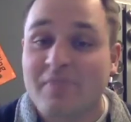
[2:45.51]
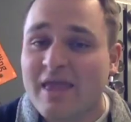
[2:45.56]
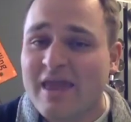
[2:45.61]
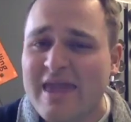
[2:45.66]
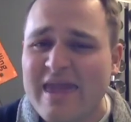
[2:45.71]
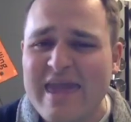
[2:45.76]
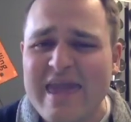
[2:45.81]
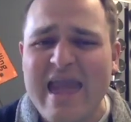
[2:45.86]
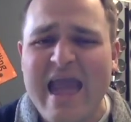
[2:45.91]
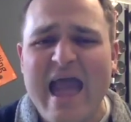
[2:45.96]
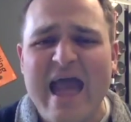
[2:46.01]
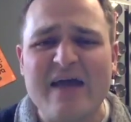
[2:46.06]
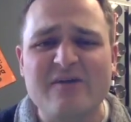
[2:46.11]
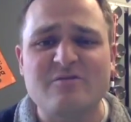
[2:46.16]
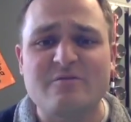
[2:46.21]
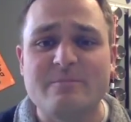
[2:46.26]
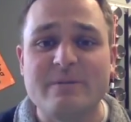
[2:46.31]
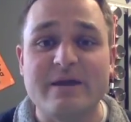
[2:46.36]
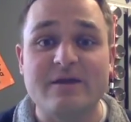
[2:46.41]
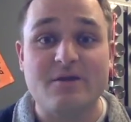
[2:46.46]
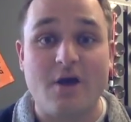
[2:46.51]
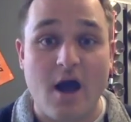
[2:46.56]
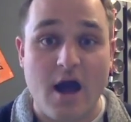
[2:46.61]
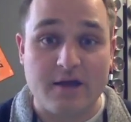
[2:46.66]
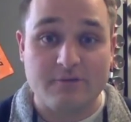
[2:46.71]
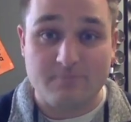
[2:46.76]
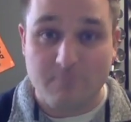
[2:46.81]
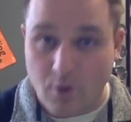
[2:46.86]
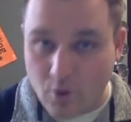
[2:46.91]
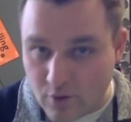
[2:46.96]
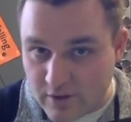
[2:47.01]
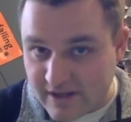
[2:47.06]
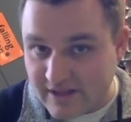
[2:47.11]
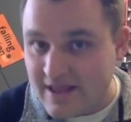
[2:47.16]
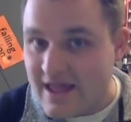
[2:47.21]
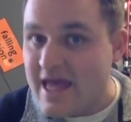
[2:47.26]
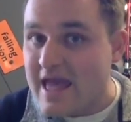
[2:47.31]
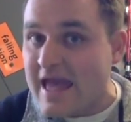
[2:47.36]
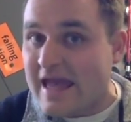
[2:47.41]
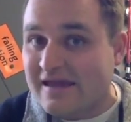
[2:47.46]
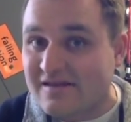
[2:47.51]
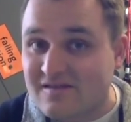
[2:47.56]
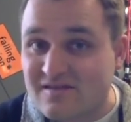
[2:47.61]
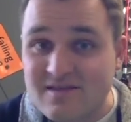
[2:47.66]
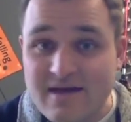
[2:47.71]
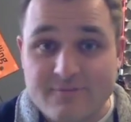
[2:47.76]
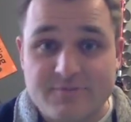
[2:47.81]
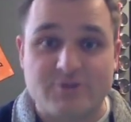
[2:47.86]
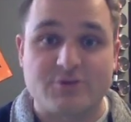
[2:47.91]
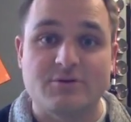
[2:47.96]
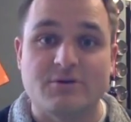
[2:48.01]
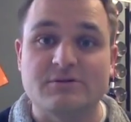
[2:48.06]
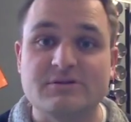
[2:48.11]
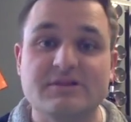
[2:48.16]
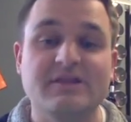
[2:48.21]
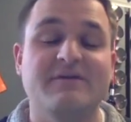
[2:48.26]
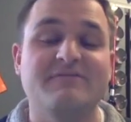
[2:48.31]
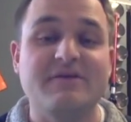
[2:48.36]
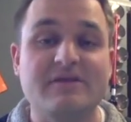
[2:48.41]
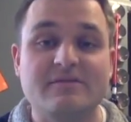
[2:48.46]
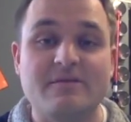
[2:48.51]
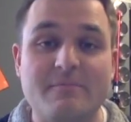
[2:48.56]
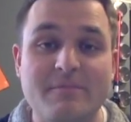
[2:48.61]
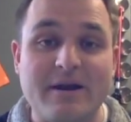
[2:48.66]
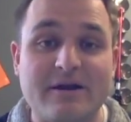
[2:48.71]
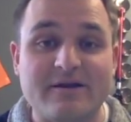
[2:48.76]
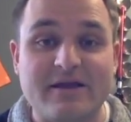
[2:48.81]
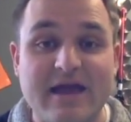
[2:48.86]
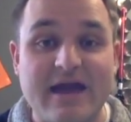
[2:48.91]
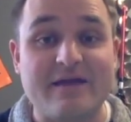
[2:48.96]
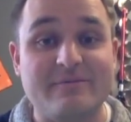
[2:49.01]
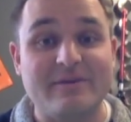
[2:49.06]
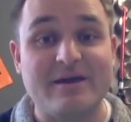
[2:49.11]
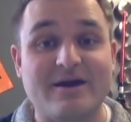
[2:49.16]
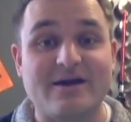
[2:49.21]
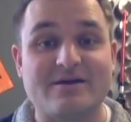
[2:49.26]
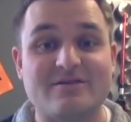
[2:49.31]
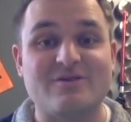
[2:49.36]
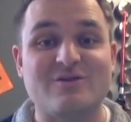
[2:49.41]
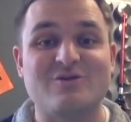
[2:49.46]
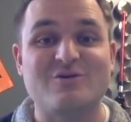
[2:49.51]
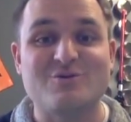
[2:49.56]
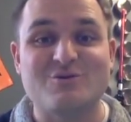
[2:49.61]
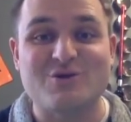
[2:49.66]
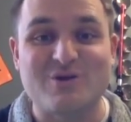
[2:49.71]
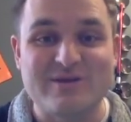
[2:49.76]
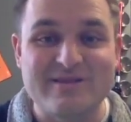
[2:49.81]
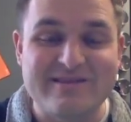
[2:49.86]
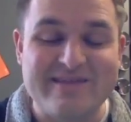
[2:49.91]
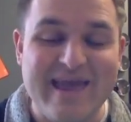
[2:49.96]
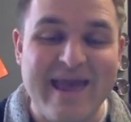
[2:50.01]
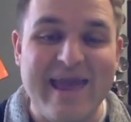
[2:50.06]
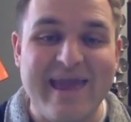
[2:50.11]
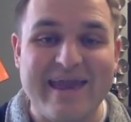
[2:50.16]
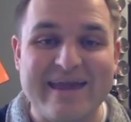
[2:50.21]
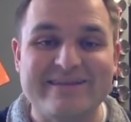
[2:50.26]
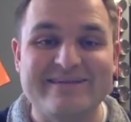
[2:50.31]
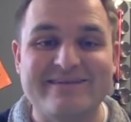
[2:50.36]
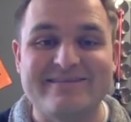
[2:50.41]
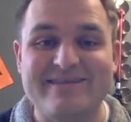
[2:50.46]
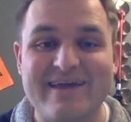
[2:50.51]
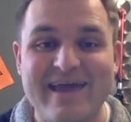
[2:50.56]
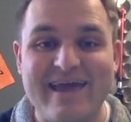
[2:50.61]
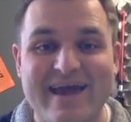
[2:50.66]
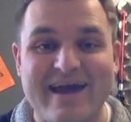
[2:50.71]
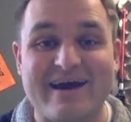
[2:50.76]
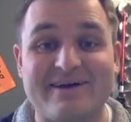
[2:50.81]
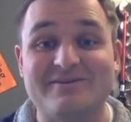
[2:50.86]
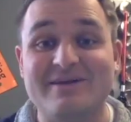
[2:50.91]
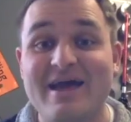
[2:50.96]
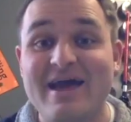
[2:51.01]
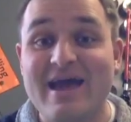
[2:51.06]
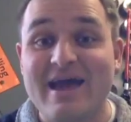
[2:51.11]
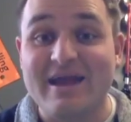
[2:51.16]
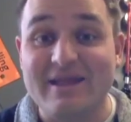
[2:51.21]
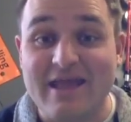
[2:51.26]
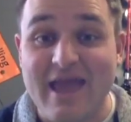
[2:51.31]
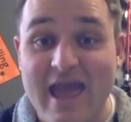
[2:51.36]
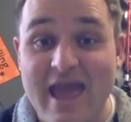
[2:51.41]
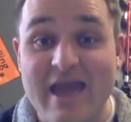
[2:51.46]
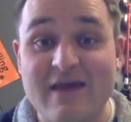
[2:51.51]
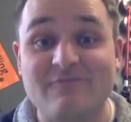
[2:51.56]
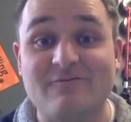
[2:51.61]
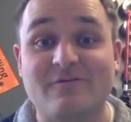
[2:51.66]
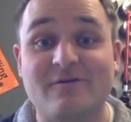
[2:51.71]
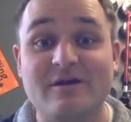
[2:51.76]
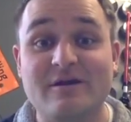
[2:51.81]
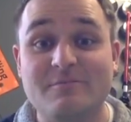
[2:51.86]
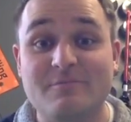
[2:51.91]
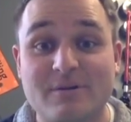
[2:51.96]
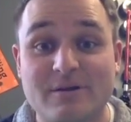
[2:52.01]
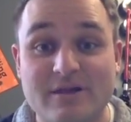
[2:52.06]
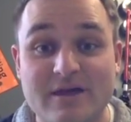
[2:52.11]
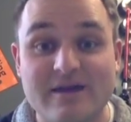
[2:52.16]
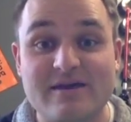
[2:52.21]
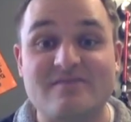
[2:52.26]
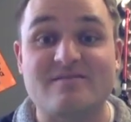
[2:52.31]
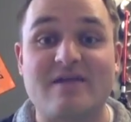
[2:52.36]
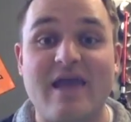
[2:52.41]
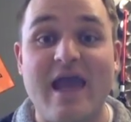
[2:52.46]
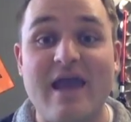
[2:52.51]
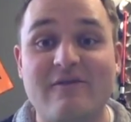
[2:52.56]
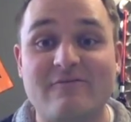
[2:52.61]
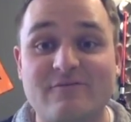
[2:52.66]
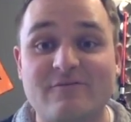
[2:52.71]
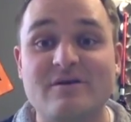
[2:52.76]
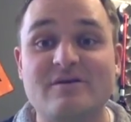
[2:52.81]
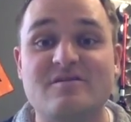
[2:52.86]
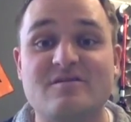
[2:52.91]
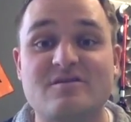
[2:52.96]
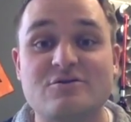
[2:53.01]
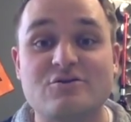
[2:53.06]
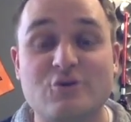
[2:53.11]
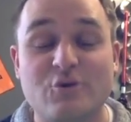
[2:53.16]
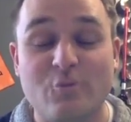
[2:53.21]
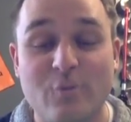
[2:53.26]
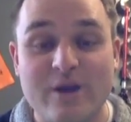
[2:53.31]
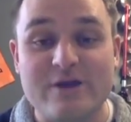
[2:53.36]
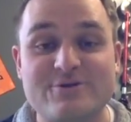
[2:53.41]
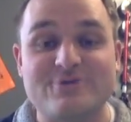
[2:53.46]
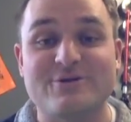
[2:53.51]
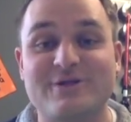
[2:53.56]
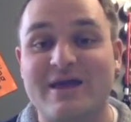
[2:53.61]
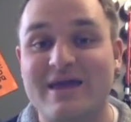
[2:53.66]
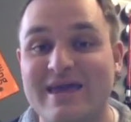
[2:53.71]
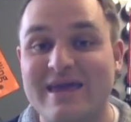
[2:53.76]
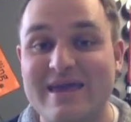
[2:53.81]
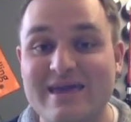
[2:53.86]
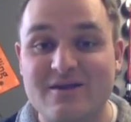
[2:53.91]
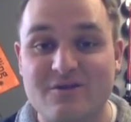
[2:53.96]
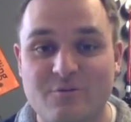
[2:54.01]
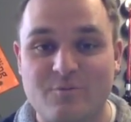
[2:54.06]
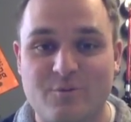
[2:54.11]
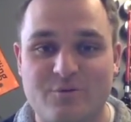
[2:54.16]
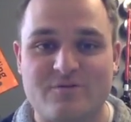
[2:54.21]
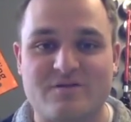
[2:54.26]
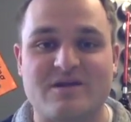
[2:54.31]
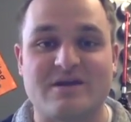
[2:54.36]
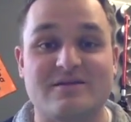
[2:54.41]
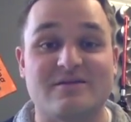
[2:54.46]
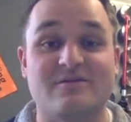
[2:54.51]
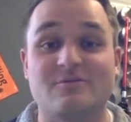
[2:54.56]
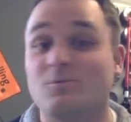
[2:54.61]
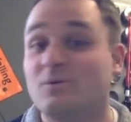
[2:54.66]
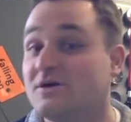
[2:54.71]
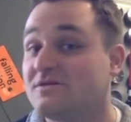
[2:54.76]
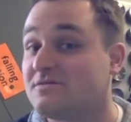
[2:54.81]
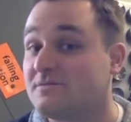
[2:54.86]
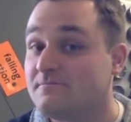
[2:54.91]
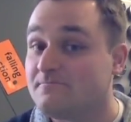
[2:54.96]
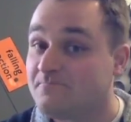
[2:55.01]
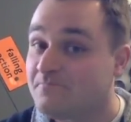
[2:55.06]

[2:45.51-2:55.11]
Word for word: He has been on point, exceptional, living the Barrett Academy Constitution day in and day out in every place, every situation that he is presented with.